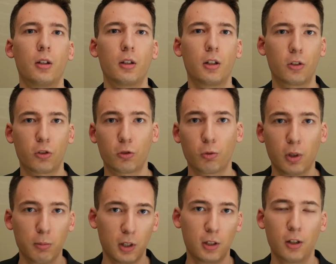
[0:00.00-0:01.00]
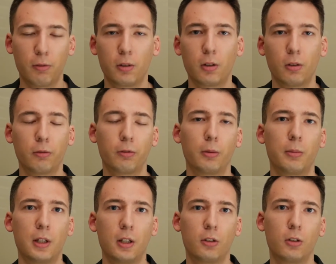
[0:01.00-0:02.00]
extremely difficult for
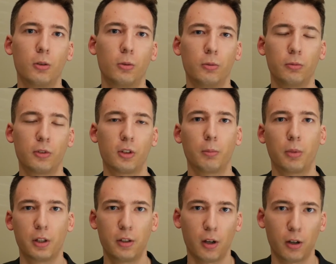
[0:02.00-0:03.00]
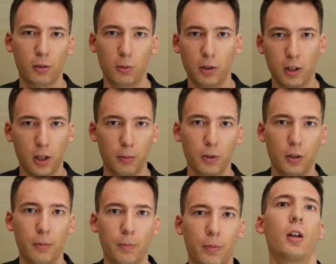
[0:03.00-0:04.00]
me to simply talk to a
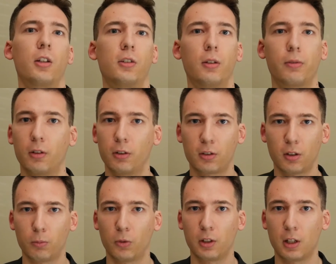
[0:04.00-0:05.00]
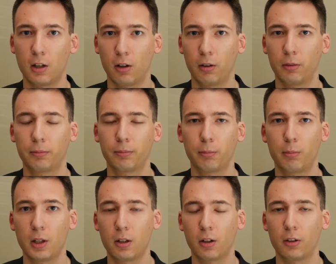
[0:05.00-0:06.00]
camera as if there's someone here,
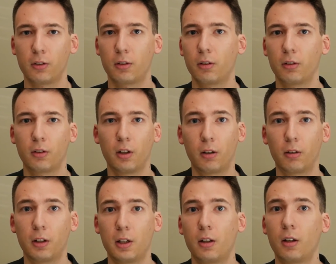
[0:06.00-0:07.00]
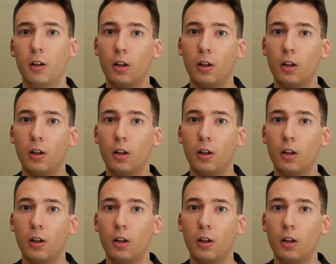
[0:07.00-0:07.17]
because there's literally